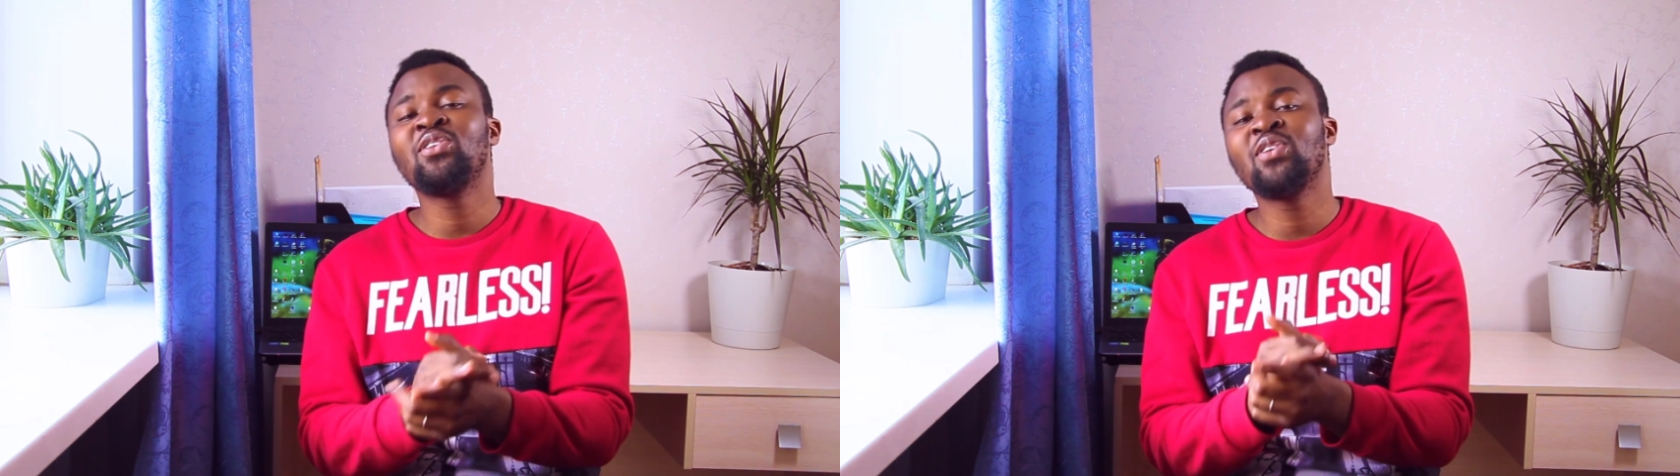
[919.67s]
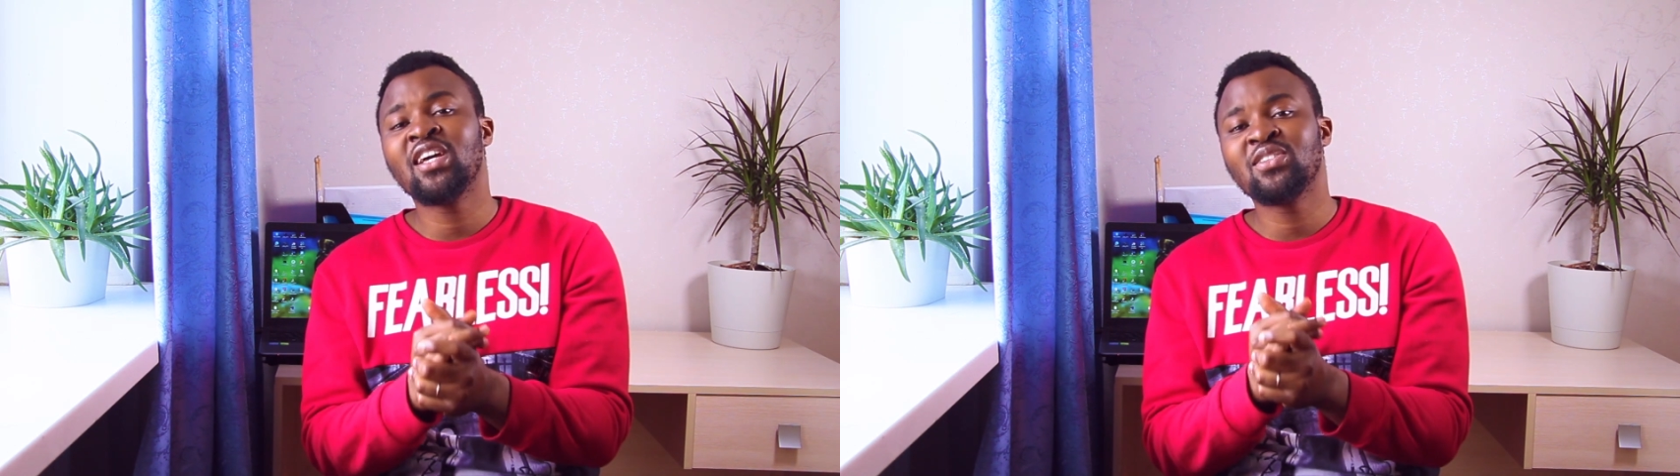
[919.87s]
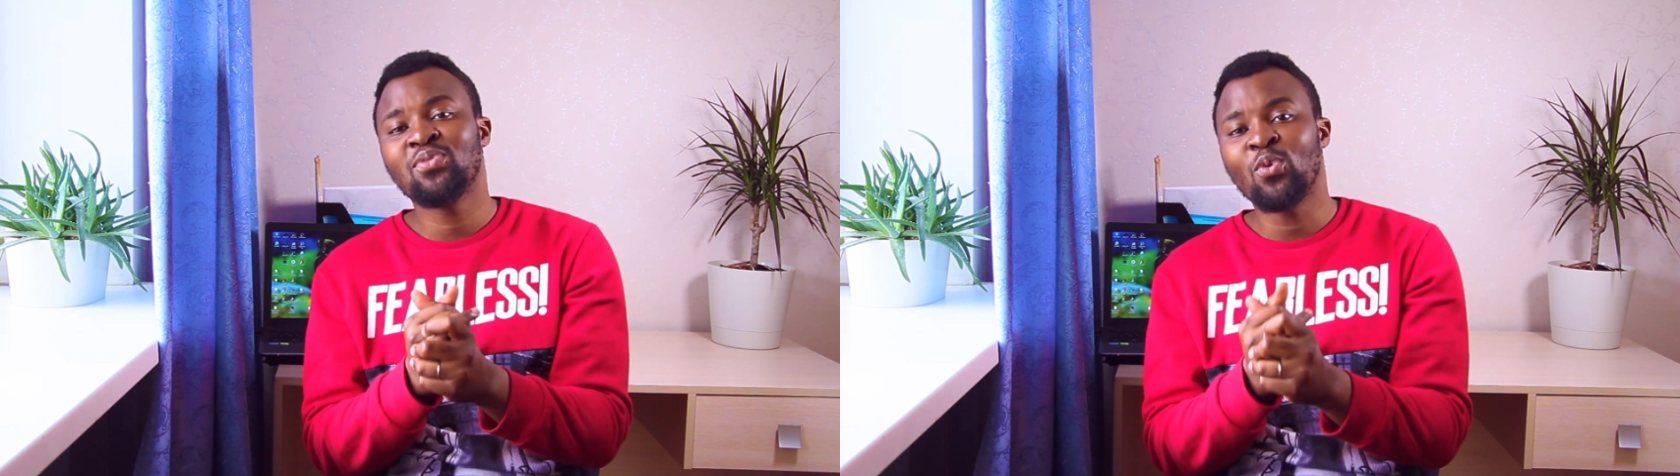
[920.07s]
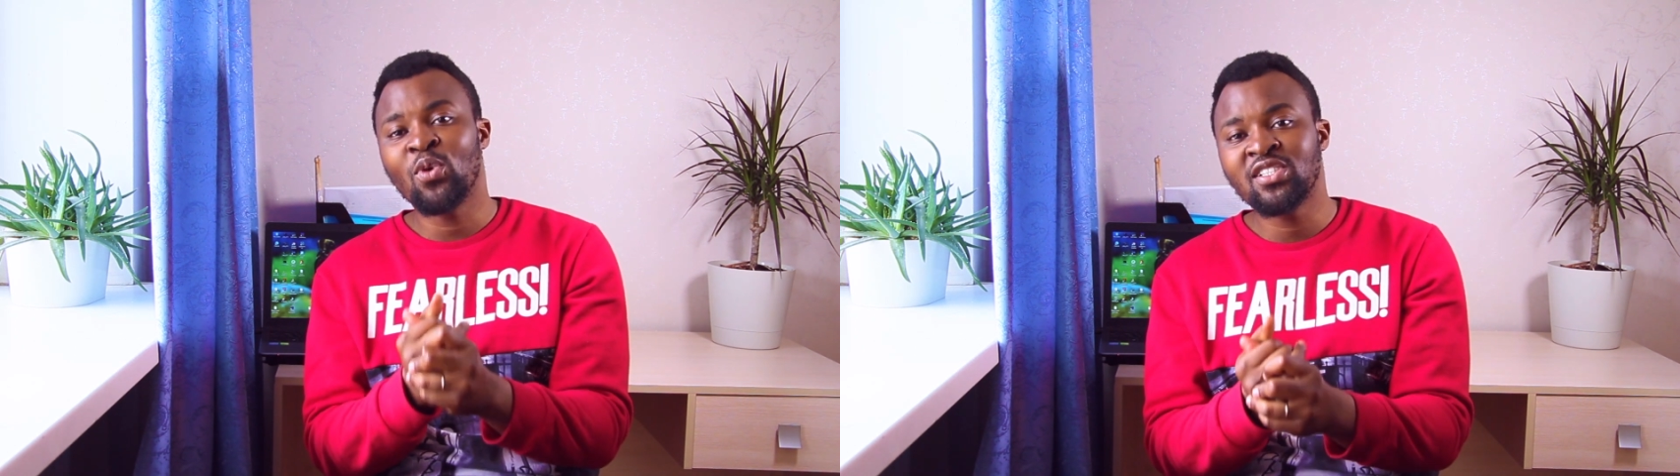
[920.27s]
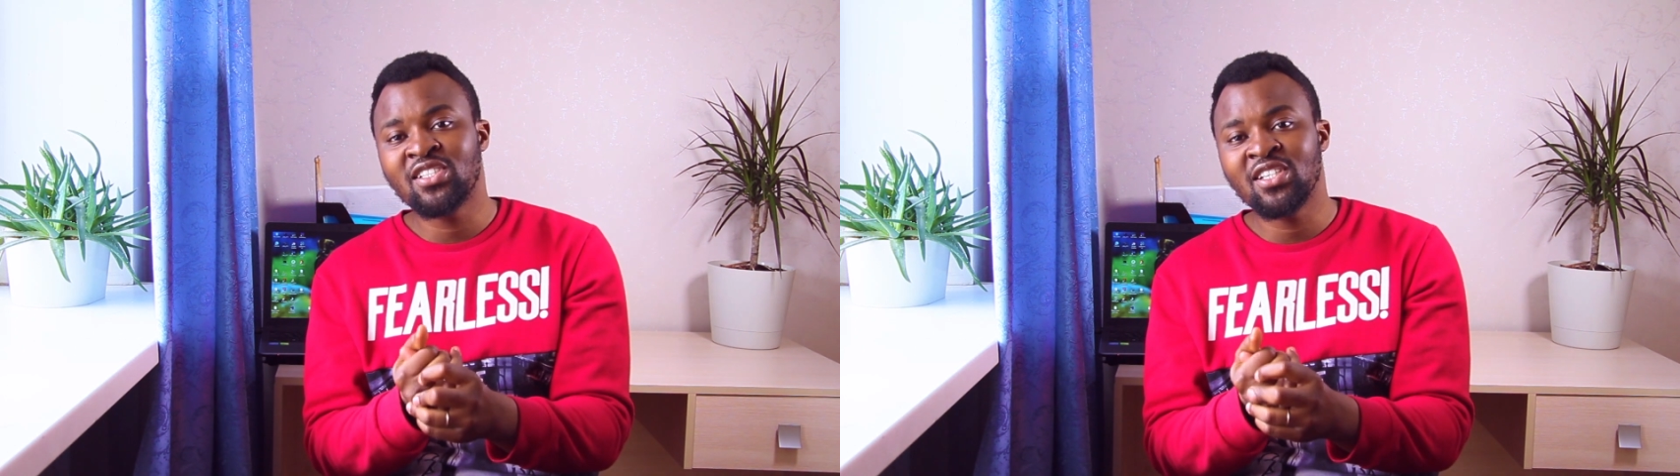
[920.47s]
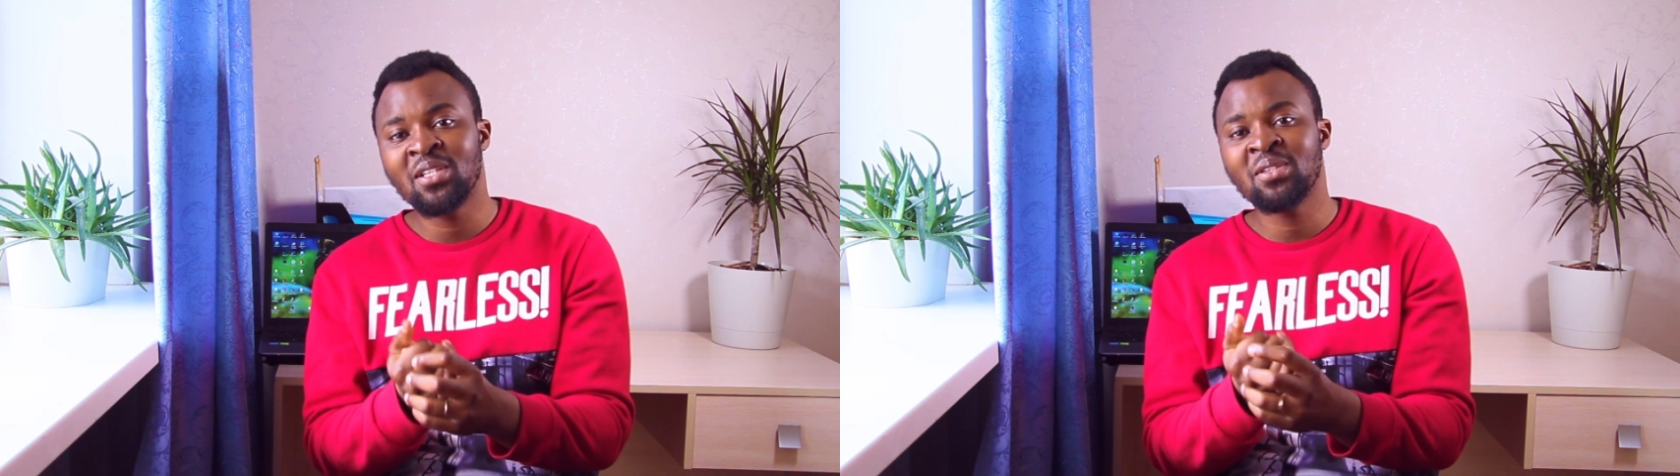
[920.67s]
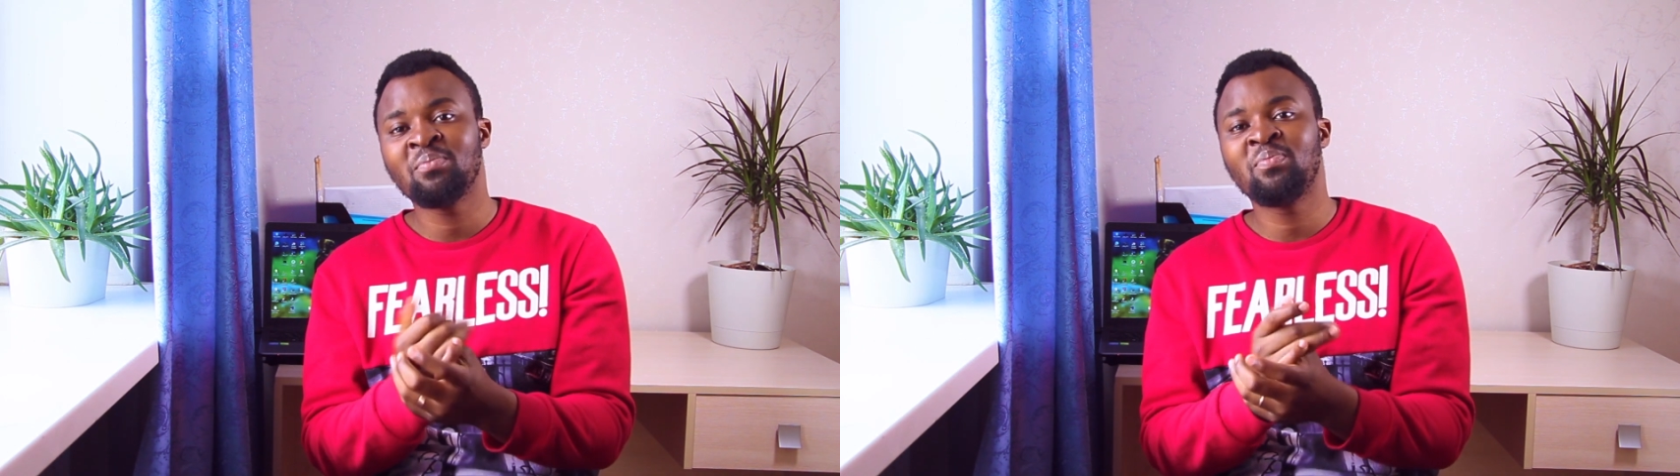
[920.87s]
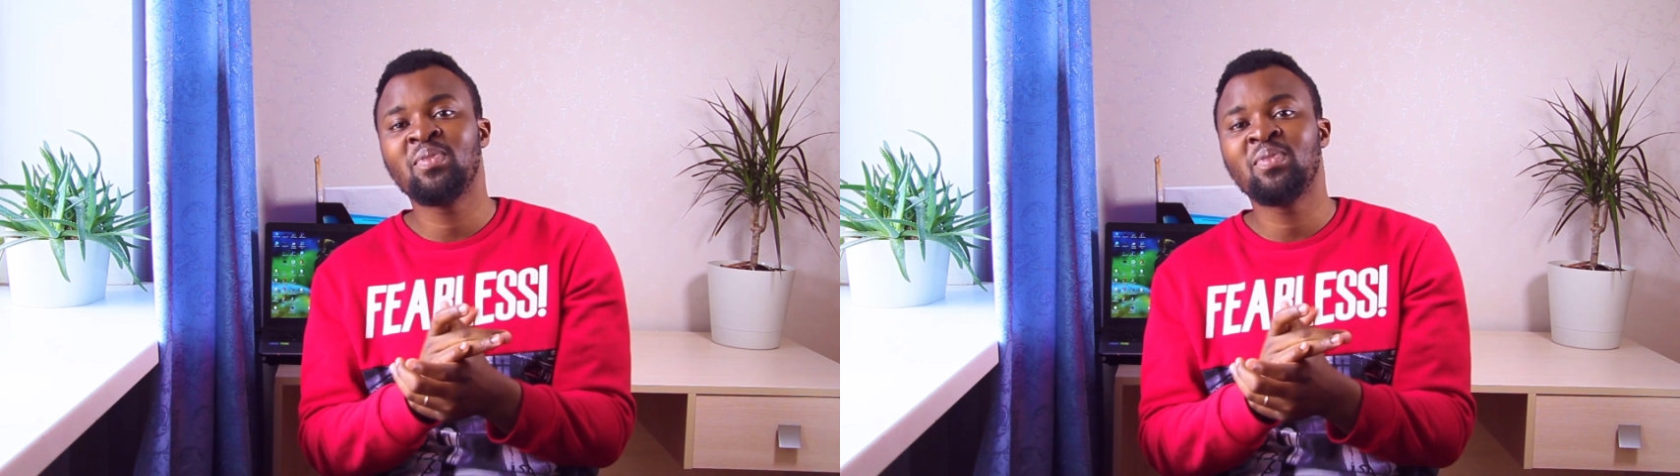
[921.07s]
you guys for watching.